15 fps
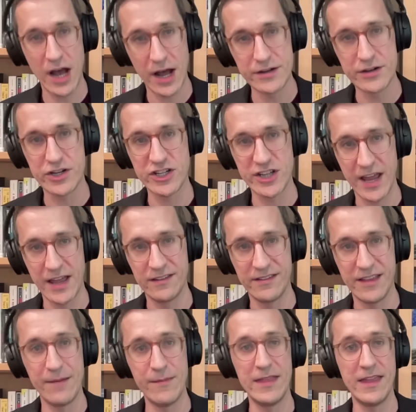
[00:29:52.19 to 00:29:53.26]
understands
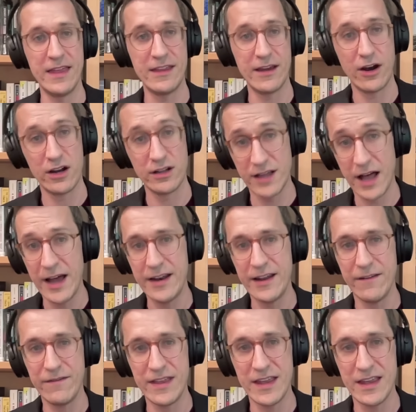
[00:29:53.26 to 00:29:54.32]
them and that there are a lot
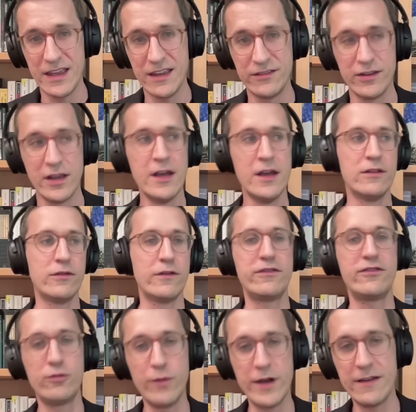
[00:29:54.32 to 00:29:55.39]
of these sort of
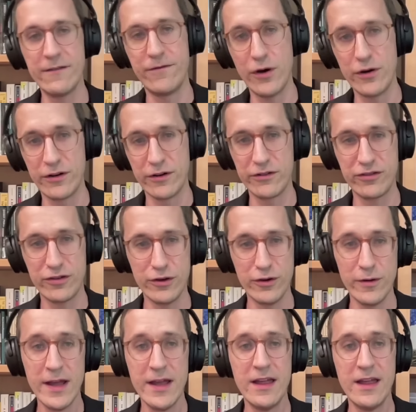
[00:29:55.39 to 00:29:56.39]
swing voters who